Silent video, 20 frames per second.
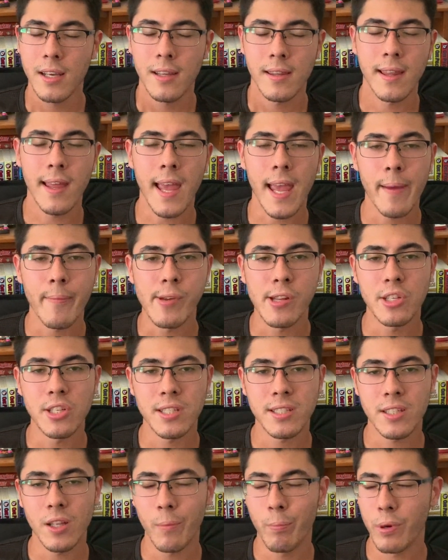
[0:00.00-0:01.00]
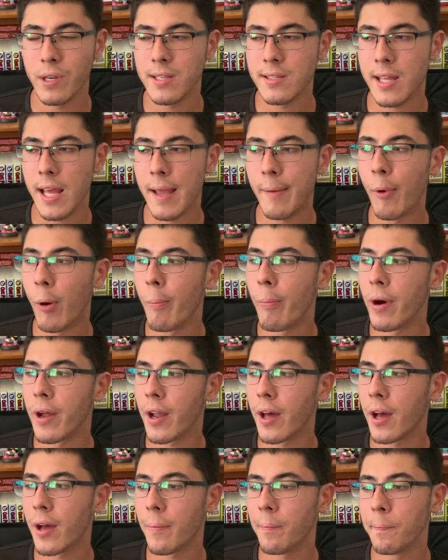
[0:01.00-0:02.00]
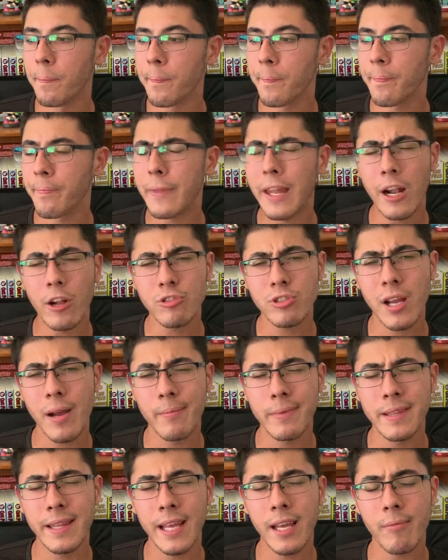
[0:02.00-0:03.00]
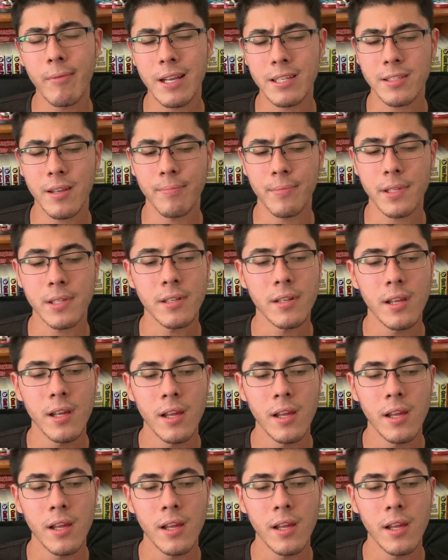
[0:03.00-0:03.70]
the image is still pretty stable. But that also got me thinking about something.